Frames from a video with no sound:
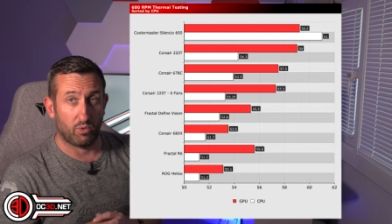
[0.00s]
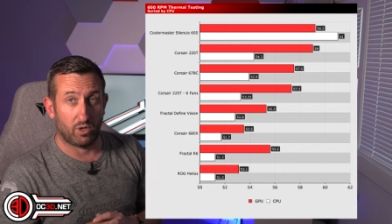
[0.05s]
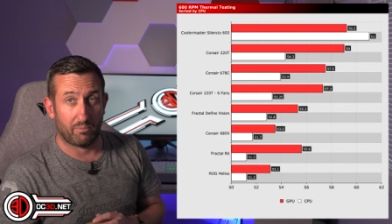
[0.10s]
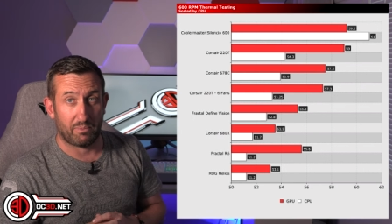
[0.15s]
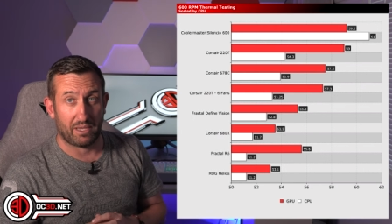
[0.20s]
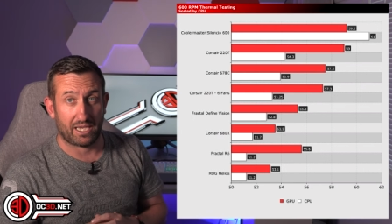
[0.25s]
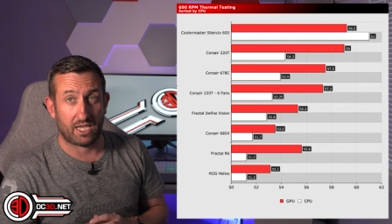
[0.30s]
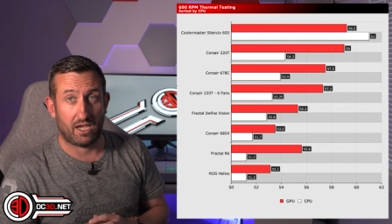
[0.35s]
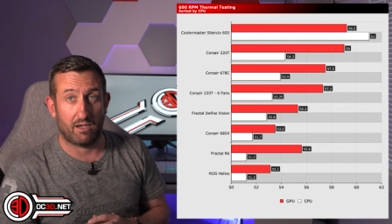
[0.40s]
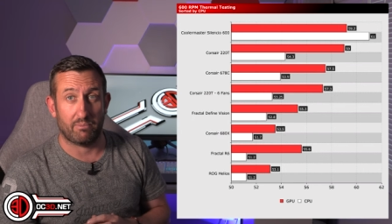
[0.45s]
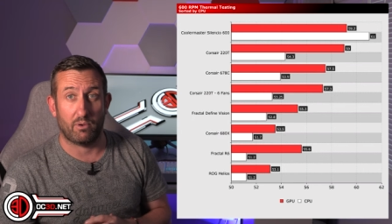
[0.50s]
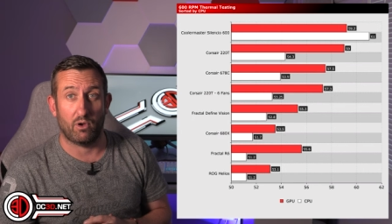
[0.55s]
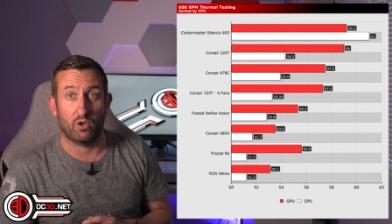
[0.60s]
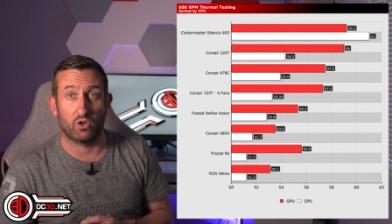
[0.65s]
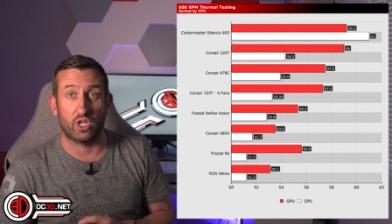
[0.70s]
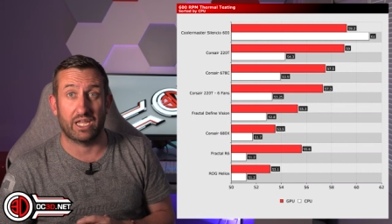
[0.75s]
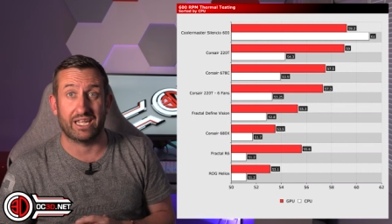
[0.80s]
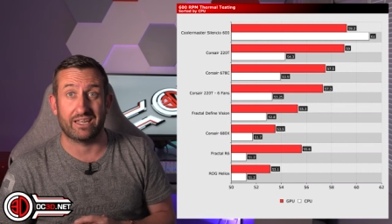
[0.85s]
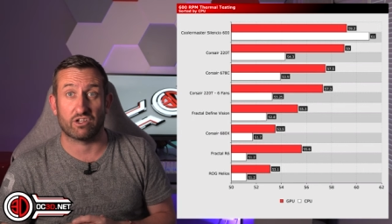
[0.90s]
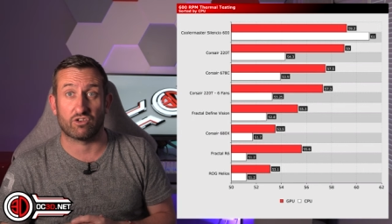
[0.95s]
want to pick up
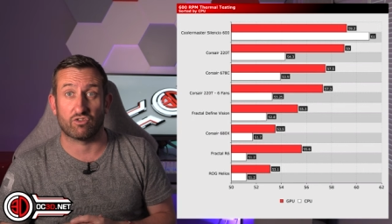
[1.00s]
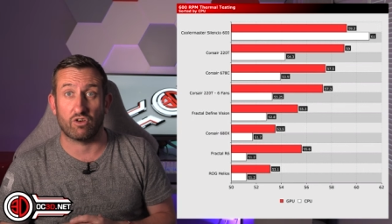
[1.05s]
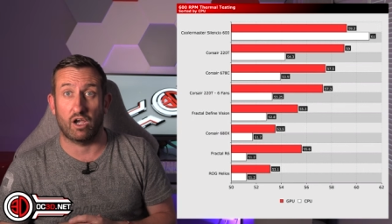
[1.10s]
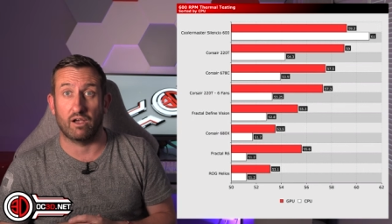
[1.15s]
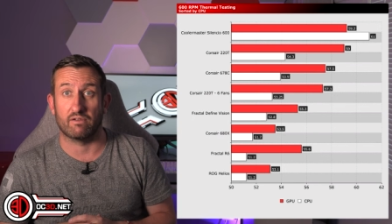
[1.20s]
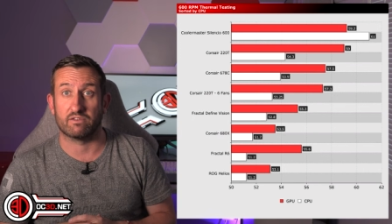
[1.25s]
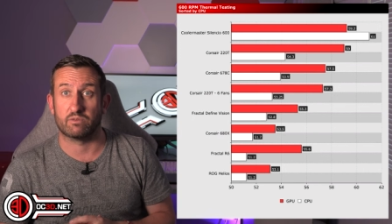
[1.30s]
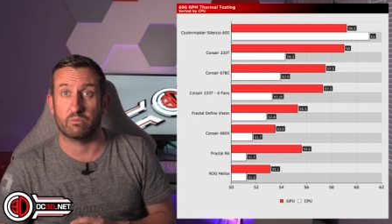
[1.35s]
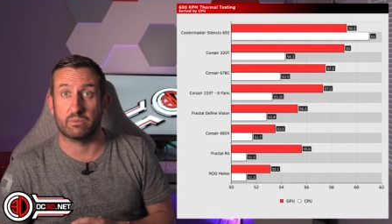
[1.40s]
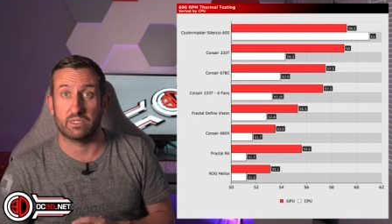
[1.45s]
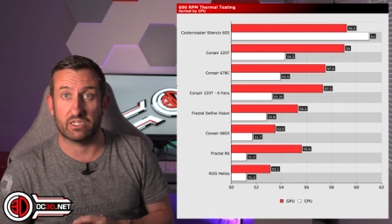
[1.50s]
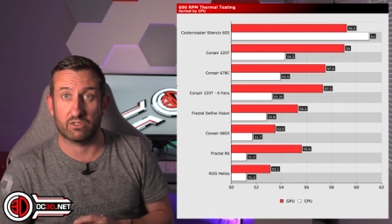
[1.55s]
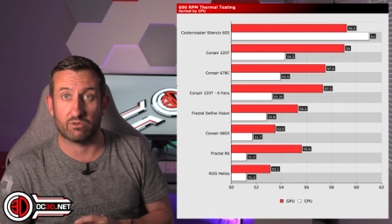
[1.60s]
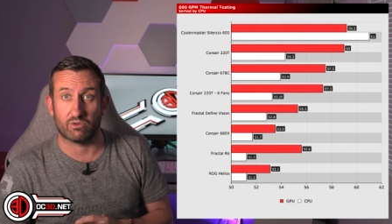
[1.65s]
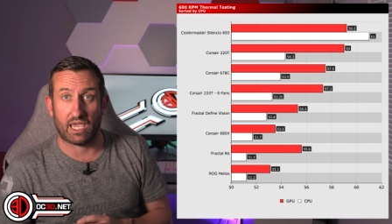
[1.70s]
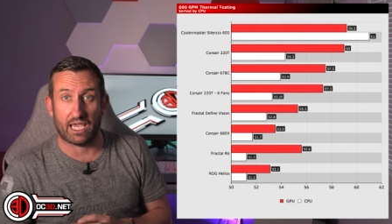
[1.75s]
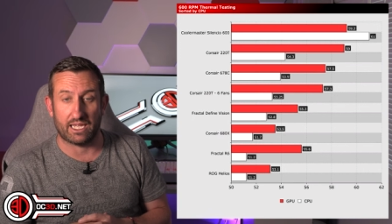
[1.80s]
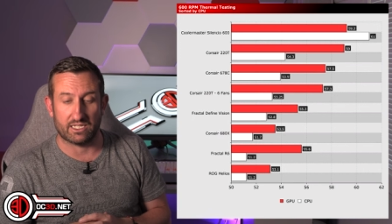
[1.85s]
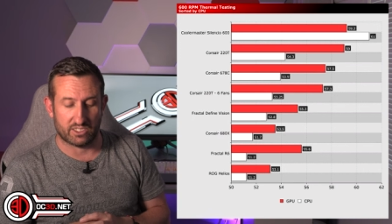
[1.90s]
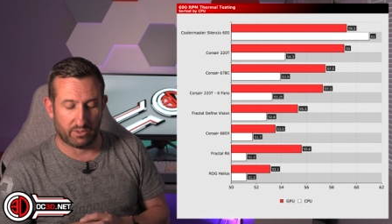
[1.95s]
on in the graphs, and we do
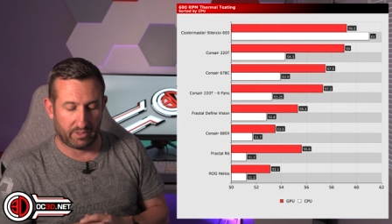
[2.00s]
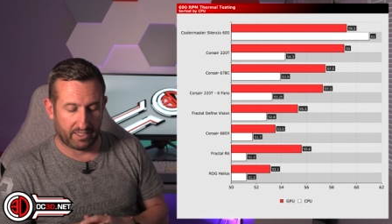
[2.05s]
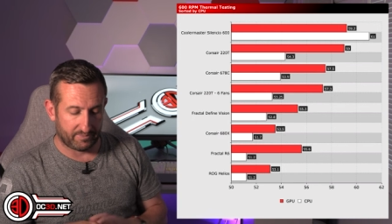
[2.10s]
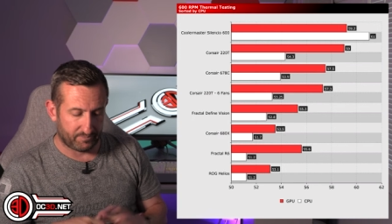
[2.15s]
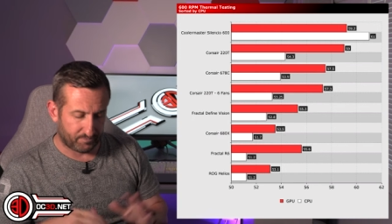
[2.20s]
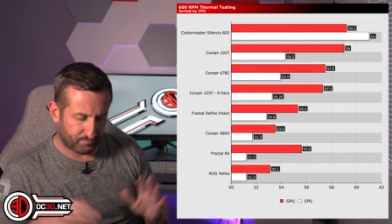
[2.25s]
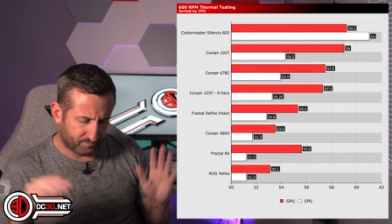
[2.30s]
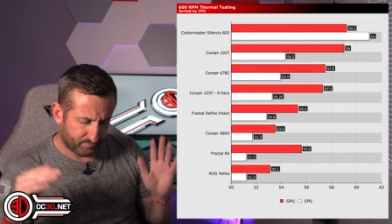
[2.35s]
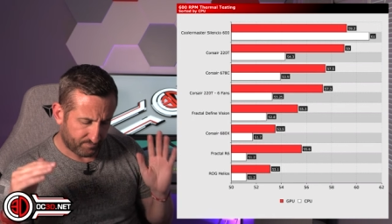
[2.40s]
get to it.